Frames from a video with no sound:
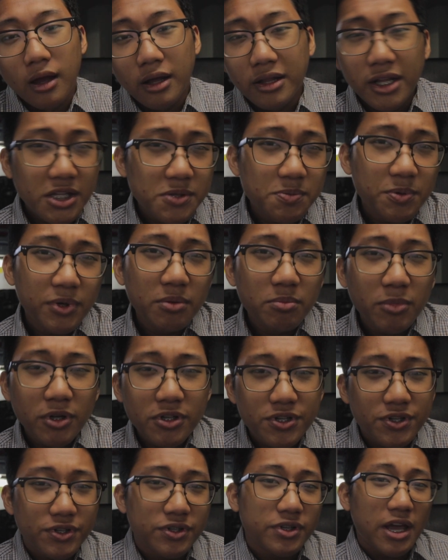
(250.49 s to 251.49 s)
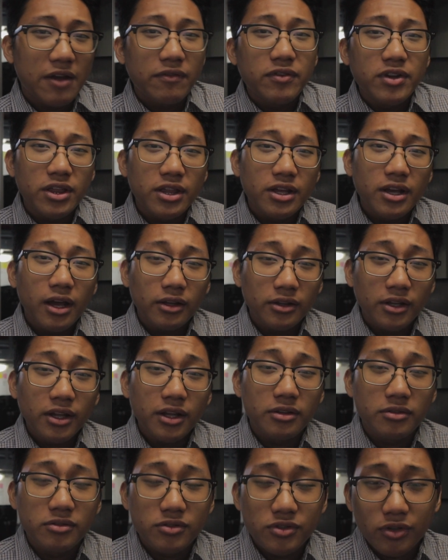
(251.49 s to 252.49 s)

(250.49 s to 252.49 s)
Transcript: And that's pretty much everything I did.